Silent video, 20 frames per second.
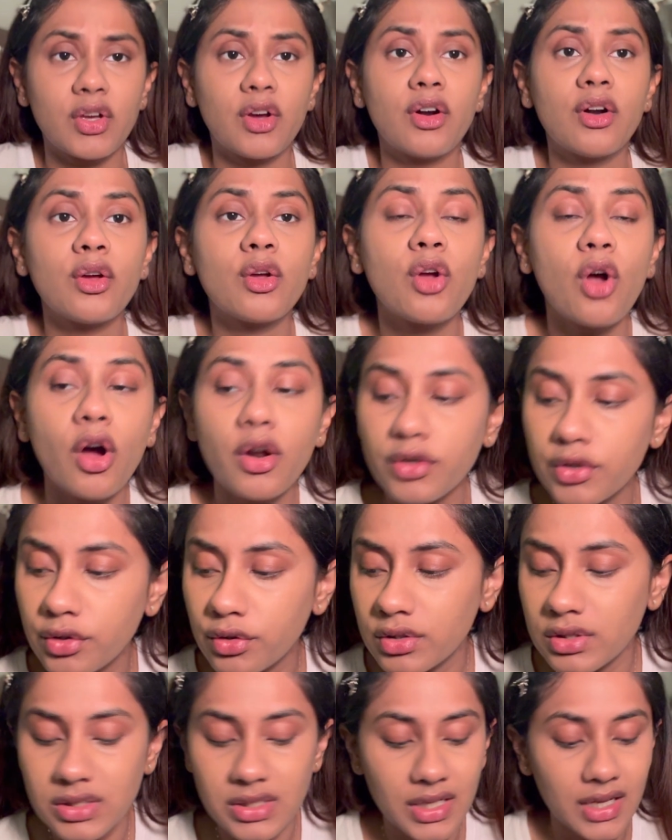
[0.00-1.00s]
a
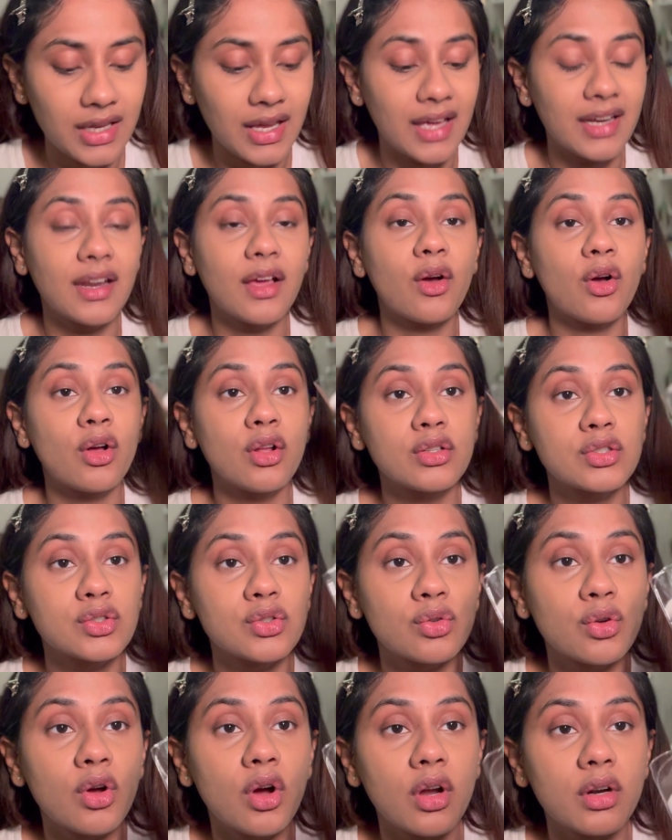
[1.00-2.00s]
contour stick and I
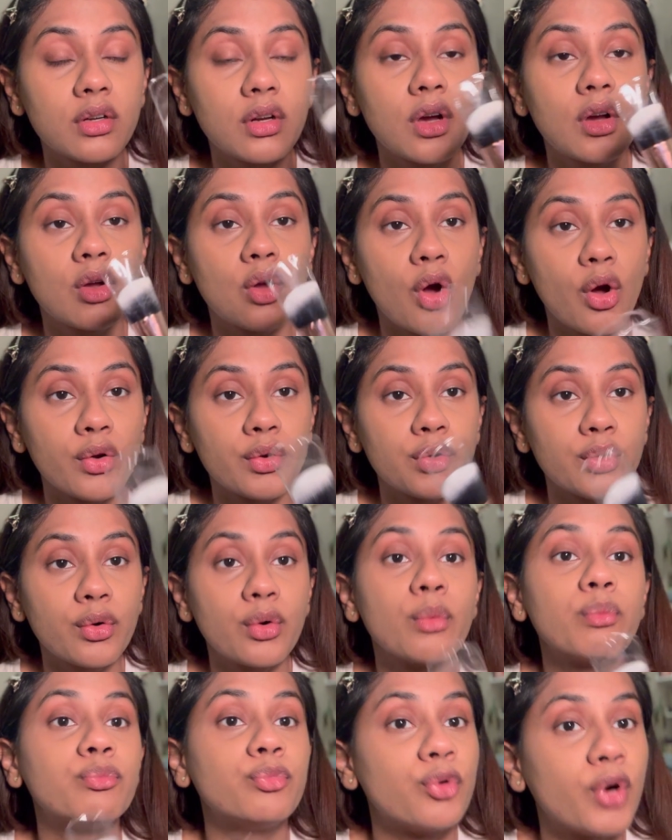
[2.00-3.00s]
also got a
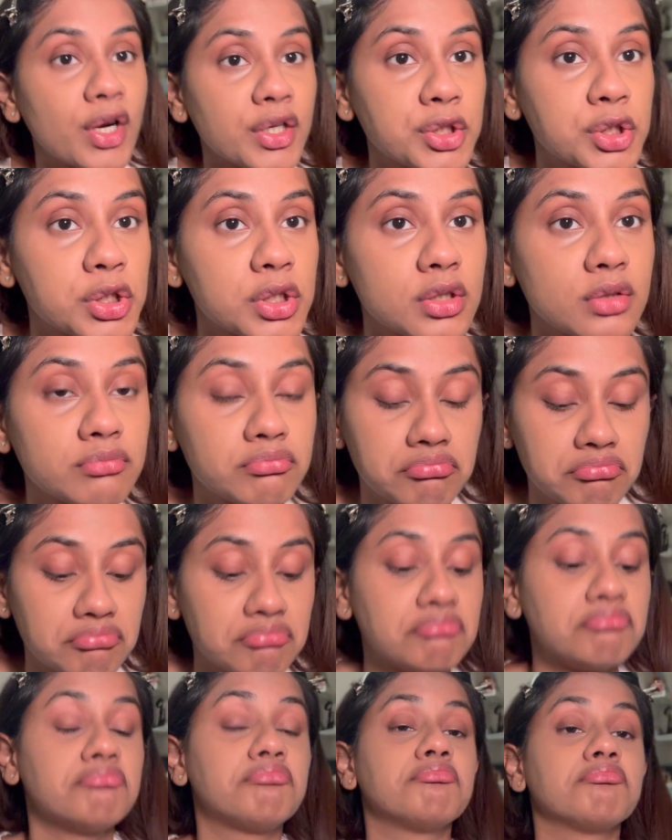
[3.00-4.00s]
contour brush.
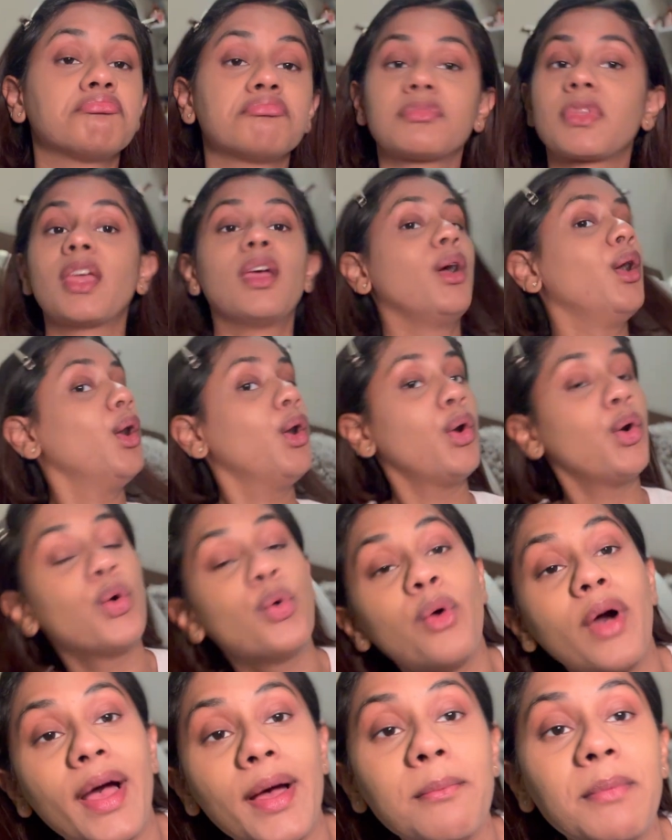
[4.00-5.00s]

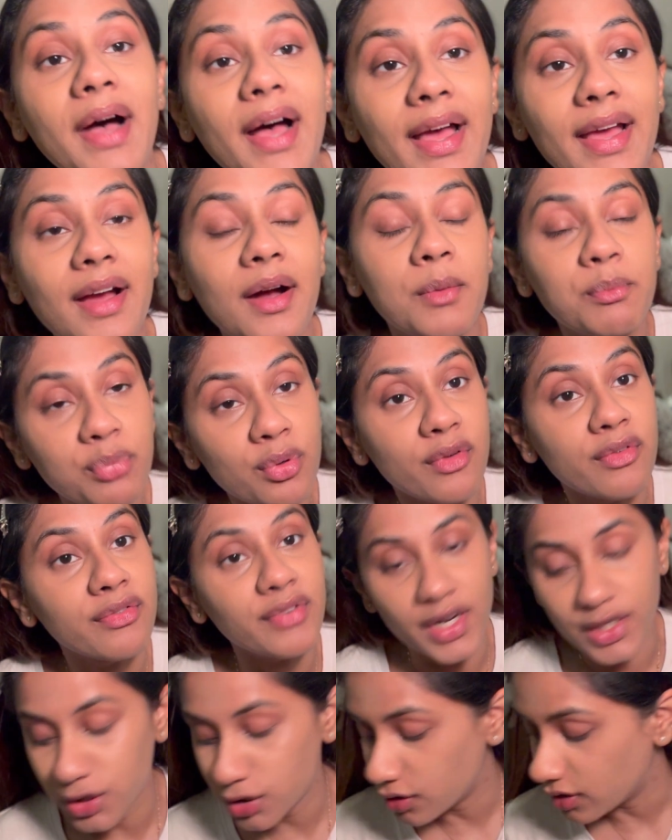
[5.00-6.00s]
Who am I? A
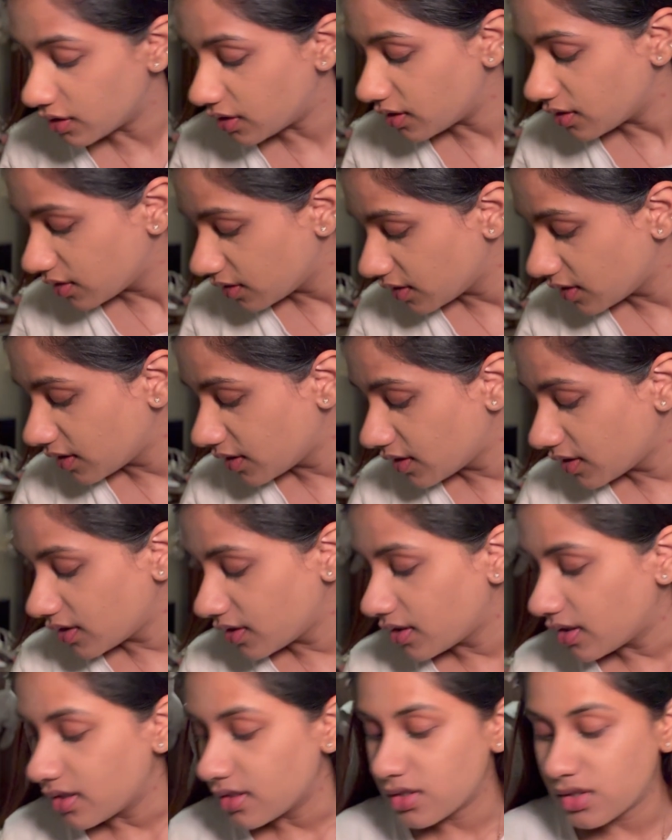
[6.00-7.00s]
professional.
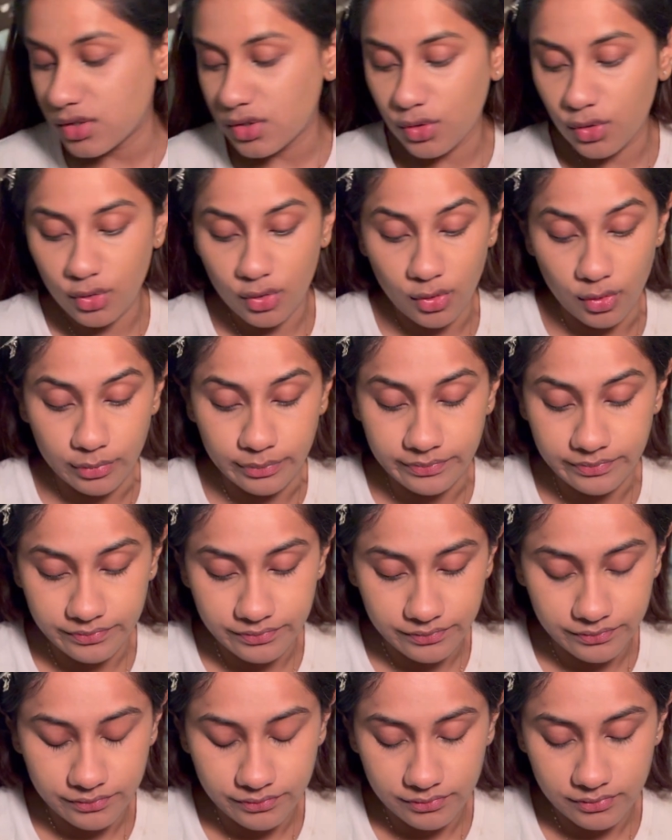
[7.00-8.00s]
So
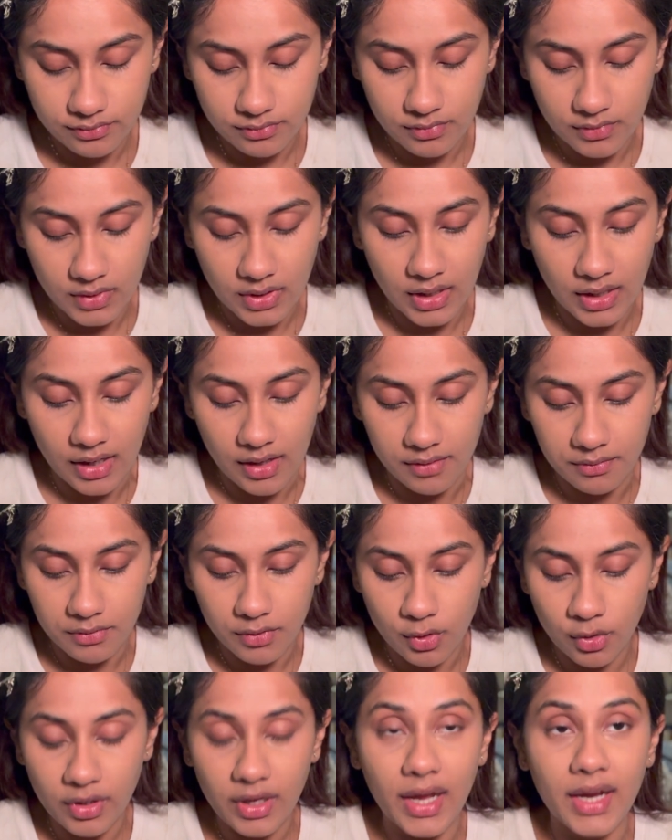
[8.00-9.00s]
yeah.
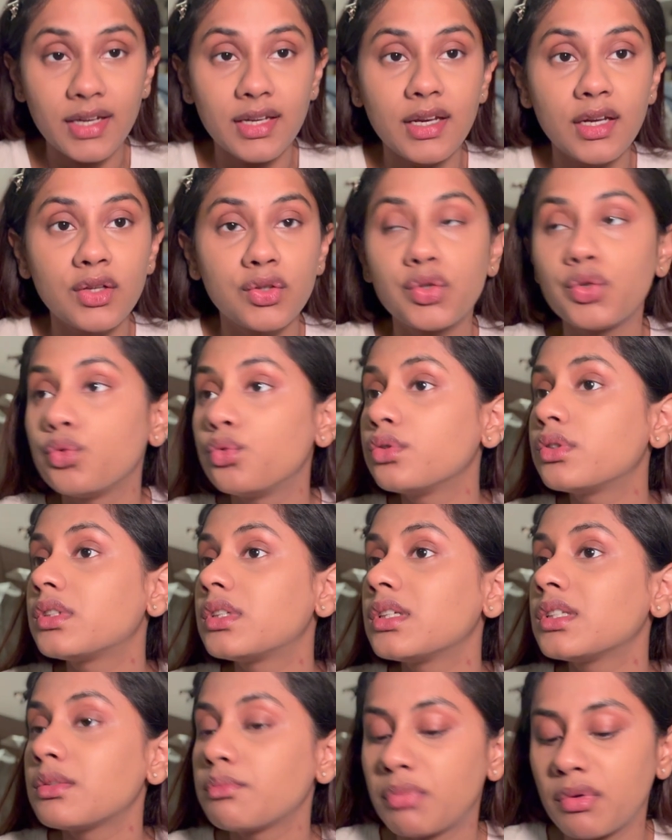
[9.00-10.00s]
Okay, I did use
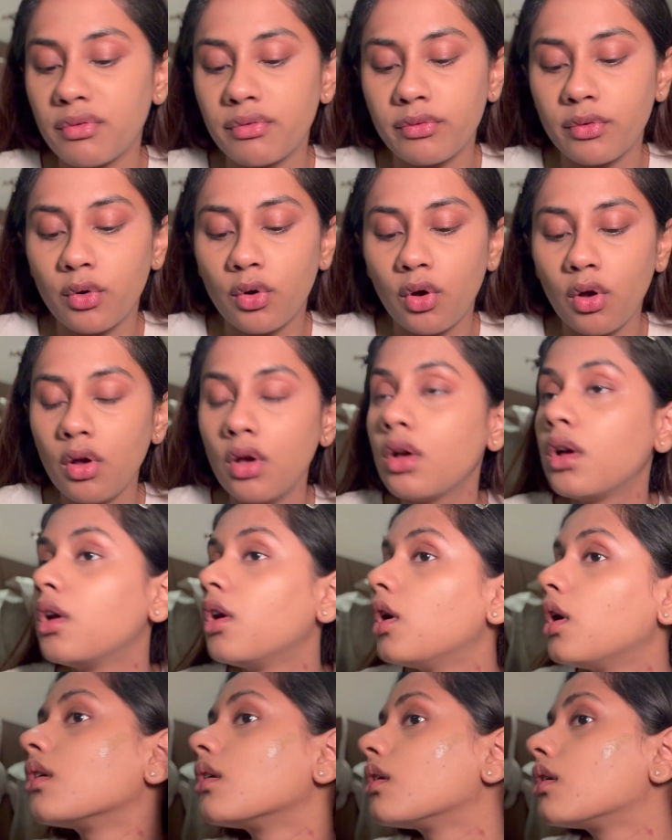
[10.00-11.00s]
this before.
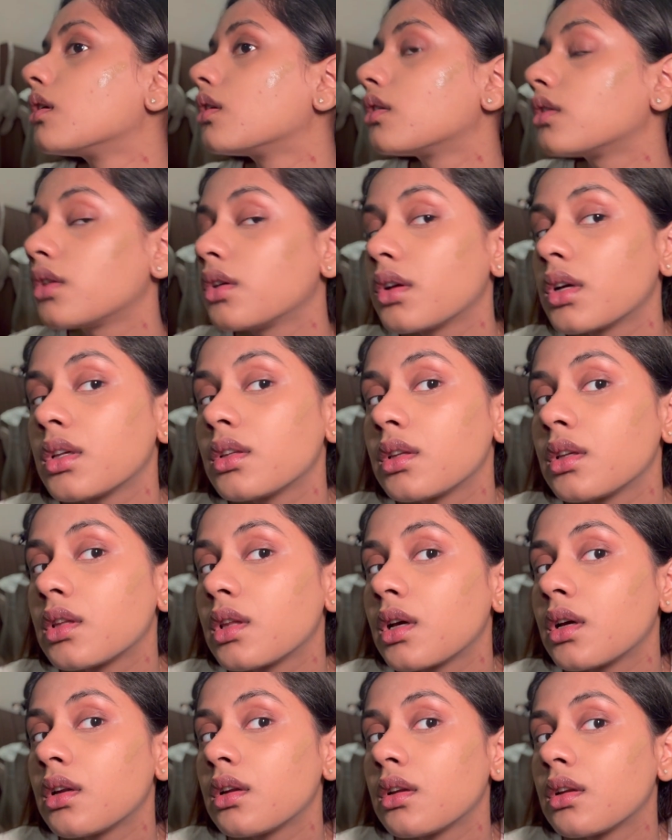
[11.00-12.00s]
Do you guys see
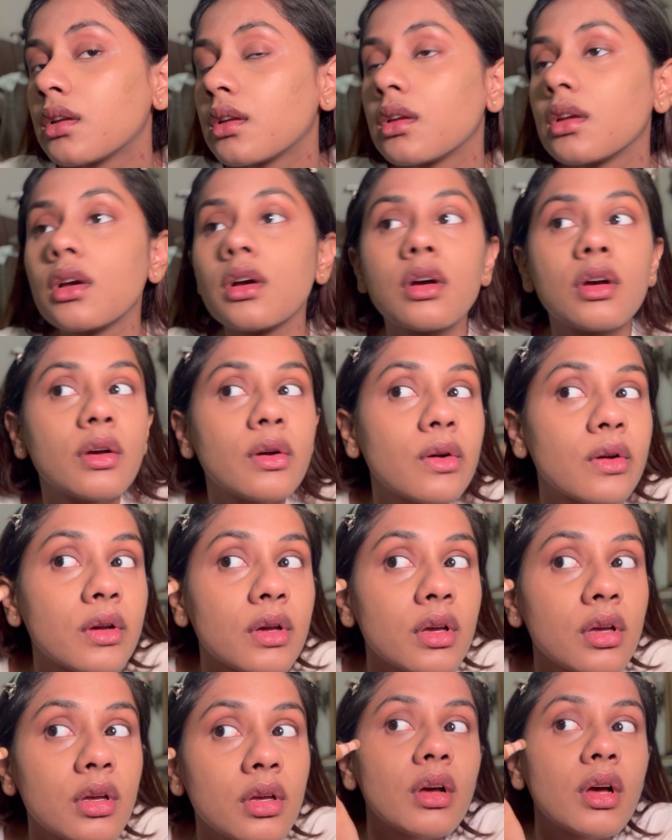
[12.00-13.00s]
that? Yeah,
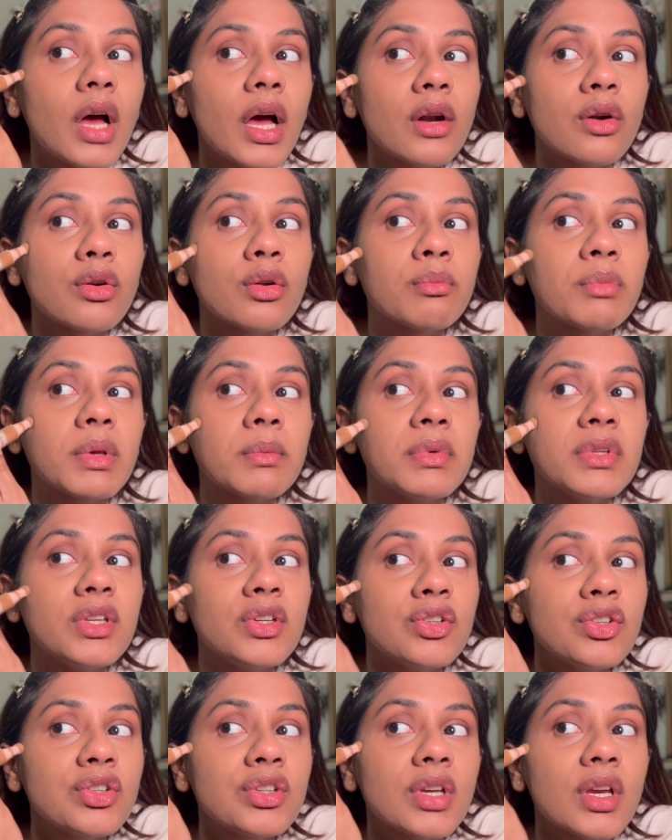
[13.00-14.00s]
okay. I don't know, maybe
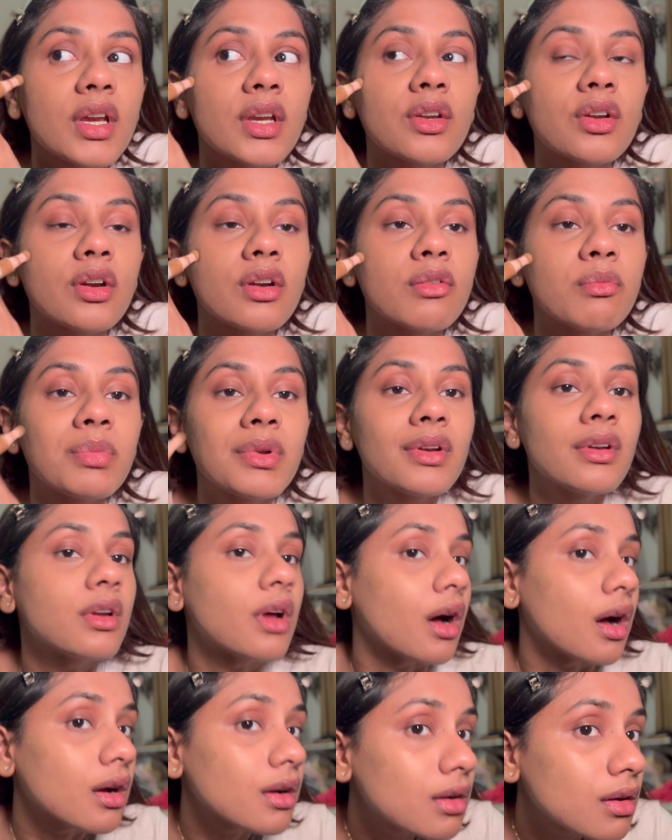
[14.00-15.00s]
this shade could have been
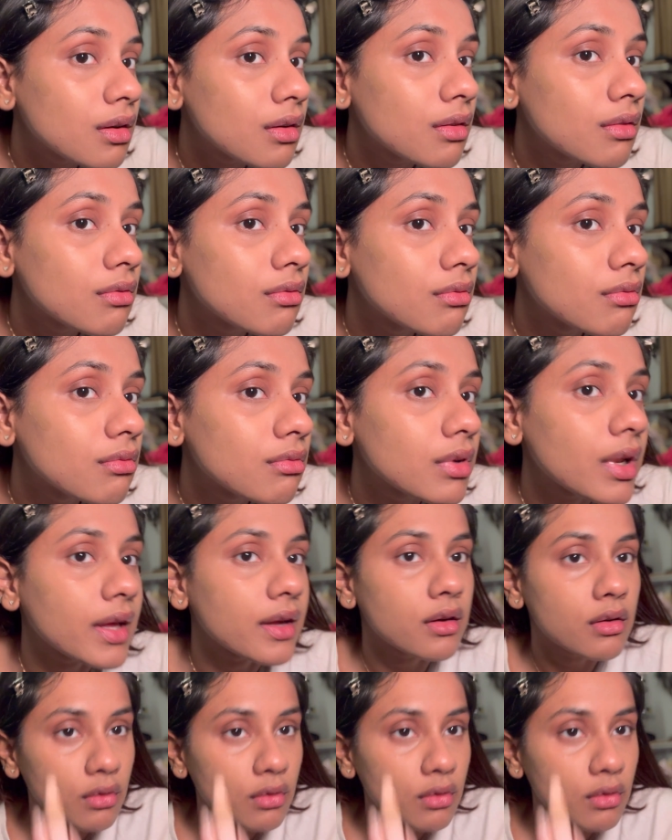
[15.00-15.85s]
darker. Like,